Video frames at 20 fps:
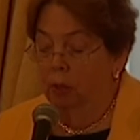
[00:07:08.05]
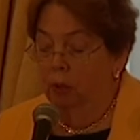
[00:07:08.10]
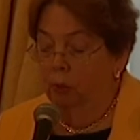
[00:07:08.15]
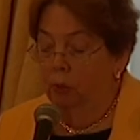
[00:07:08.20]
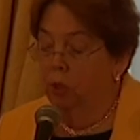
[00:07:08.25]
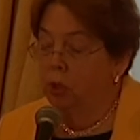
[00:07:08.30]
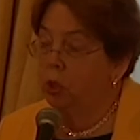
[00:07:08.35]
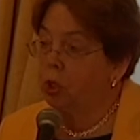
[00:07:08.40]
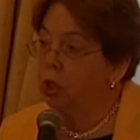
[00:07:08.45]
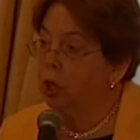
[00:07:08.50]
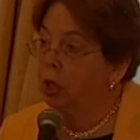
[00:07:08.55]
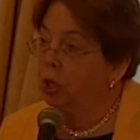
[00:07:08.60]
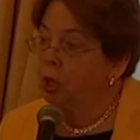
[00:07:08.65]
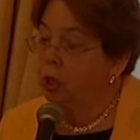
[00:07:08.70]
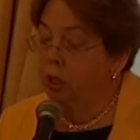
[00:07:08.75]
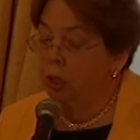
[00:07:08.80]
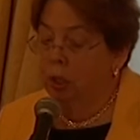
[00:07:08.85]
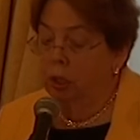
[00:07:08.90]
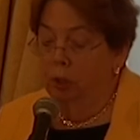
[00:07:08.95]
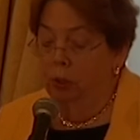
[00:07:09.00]
was
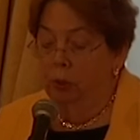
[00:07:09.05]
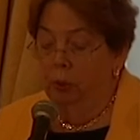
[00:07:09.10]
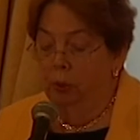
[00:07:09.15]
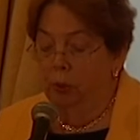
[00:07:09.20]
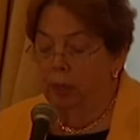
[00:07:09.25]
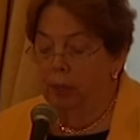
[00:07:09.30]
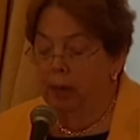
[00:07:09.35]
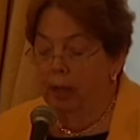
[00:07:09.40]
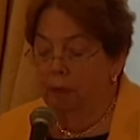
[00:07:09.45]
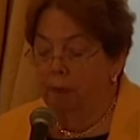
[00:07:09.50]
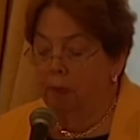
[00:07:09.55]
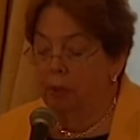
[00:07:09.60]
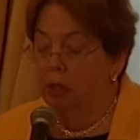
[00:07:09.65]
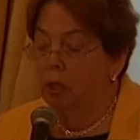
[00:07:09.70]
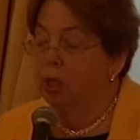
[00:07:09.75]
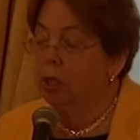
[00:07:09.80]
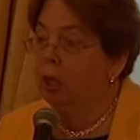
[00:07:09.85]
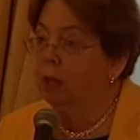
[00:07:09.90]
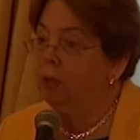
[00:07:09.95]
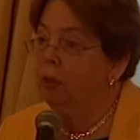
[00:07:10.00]
judges who would not be
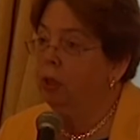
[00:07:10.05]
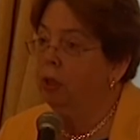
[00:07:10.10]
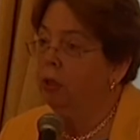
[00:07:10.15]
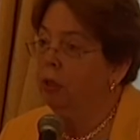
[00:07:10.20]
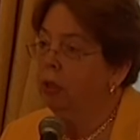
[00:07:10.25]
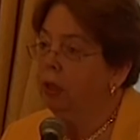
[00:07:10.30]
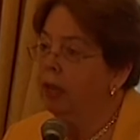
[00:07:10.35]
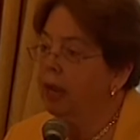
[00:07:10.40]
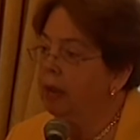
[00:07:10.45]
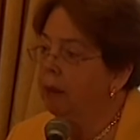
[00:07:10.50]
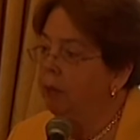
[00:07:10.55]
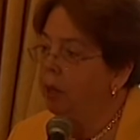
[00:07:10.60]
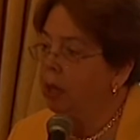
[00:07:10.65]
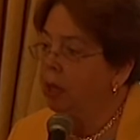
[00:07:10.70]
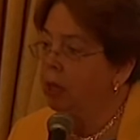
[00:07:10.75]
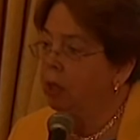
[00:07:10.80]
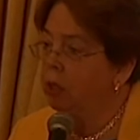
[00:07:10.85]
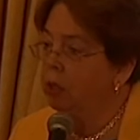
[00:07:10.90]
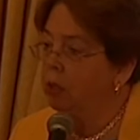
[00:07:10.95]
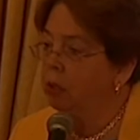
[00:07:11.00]
subject to
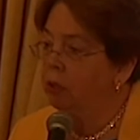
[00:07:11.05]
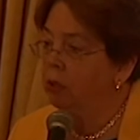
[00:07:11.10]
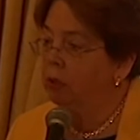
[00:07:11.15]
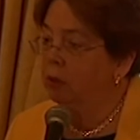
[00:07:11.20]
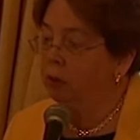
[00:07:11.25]
domination